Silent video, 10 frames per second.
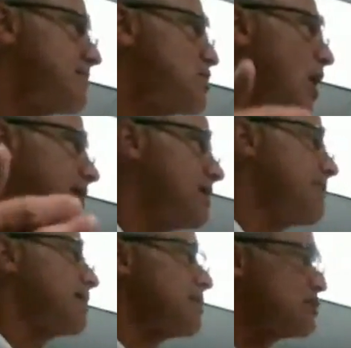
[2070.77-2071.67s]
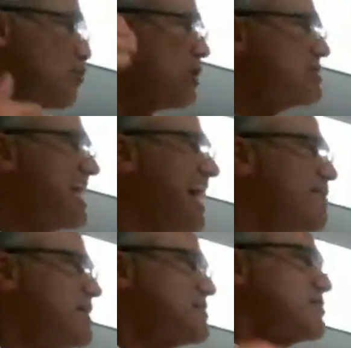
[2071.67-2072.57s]
I'm talking about this? What is the
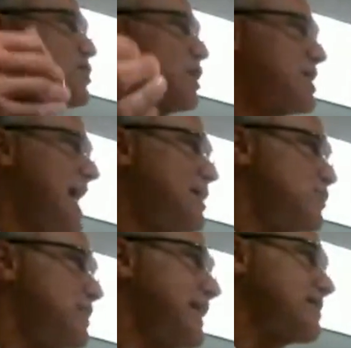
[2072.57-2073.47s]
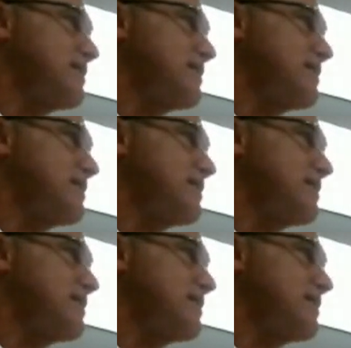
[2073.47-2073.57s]
evidence that's going to contradict